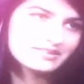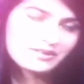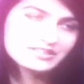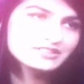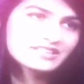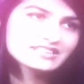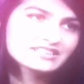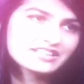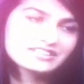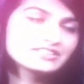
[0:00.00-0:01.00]
Once you get
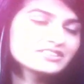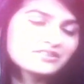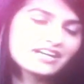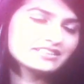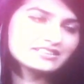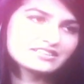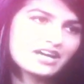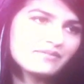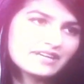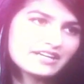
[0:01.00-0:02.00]
started, it's so hard to
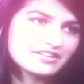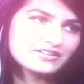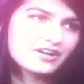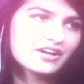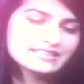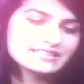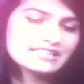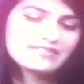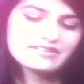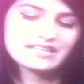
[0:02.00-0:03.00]
stop, and
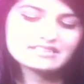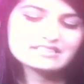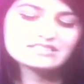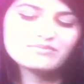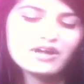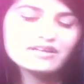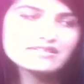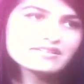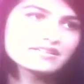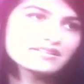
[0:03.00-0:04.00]
honestly, even like the
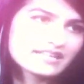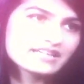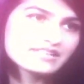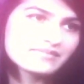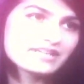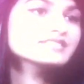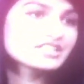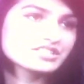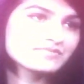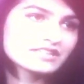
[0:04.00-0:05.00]
smallest little thing can make
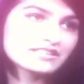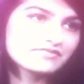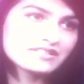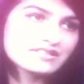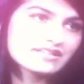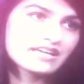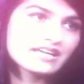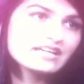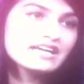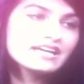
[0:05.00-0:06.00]
such a big difference,
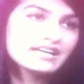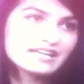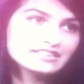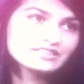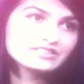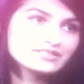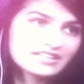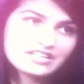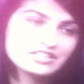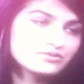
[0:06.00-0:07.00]
and until you
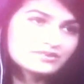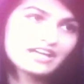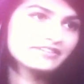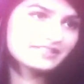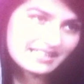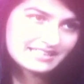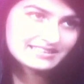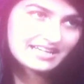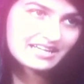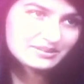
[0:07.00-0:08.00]
start, you will not
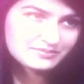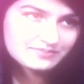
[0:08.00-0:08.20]
realize that.